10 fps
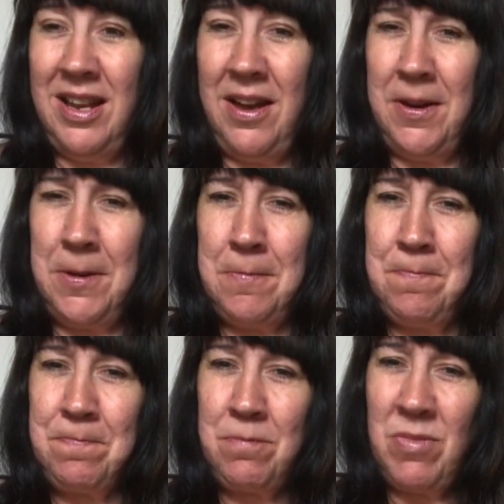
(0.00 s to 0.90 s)

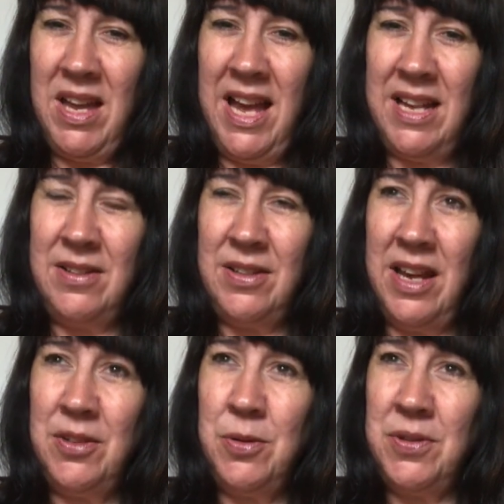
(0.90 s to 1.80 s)

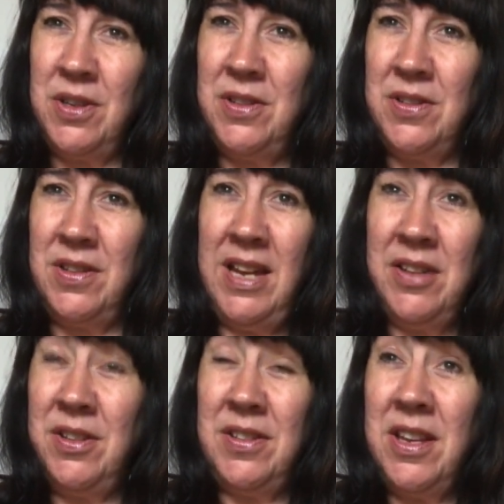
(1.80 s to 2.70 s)
and also just
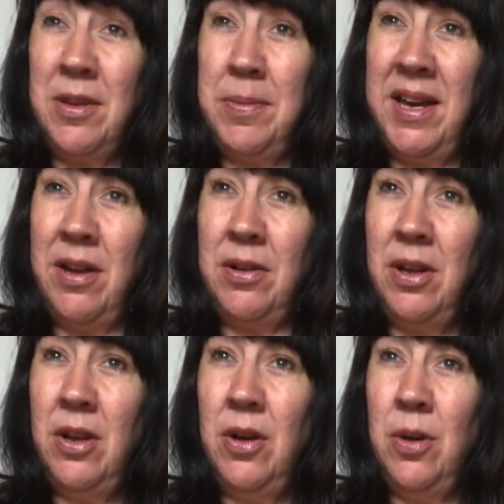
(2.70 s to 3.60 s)
think about
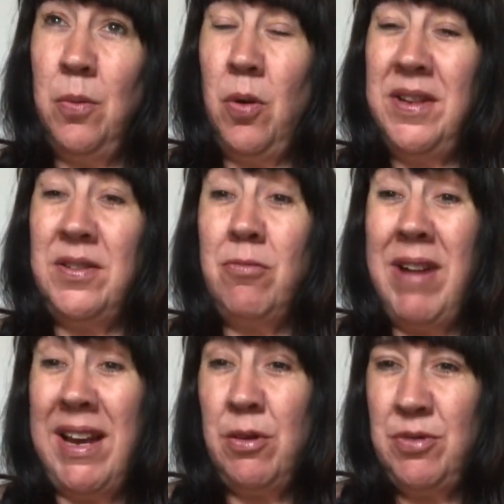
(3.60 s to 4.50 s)
what is
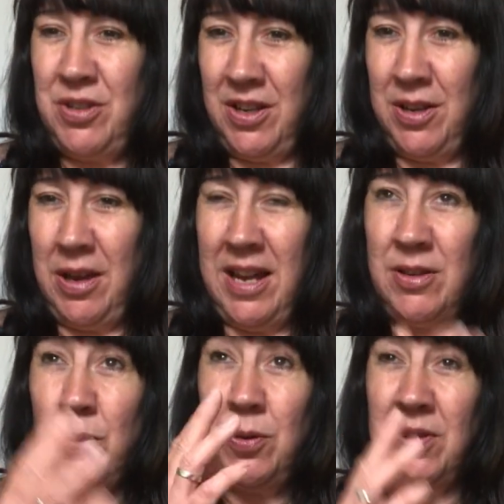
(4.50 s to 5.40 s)
around you,
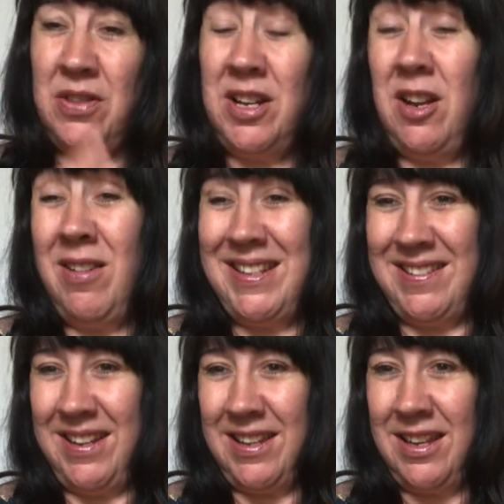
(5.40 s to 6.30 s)
and also the
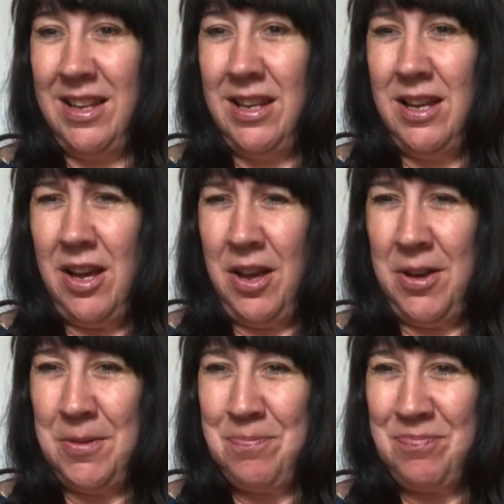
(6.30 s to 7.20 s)
lighting,
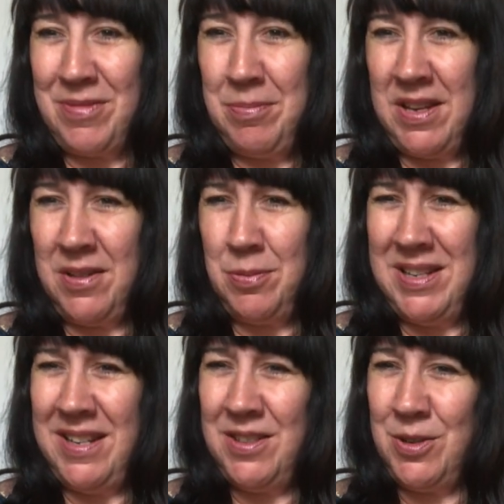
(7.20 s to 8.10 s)
because we
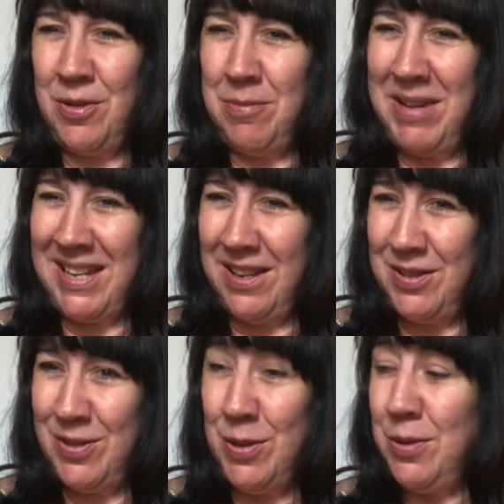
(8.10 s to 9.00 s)
need to try and make it as
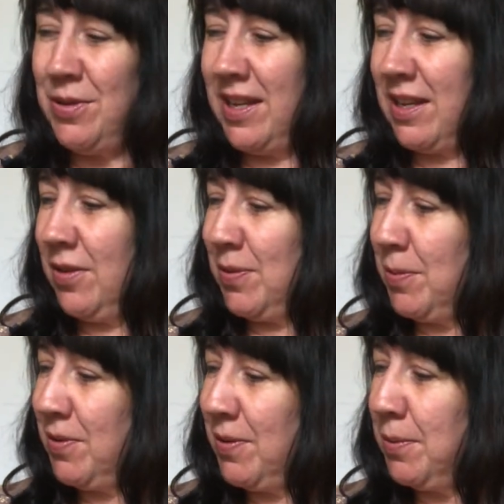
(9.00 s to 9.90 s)
soothing as
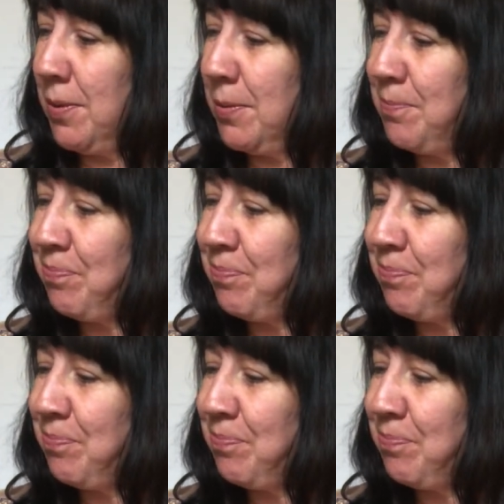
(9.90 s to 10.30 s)
possible.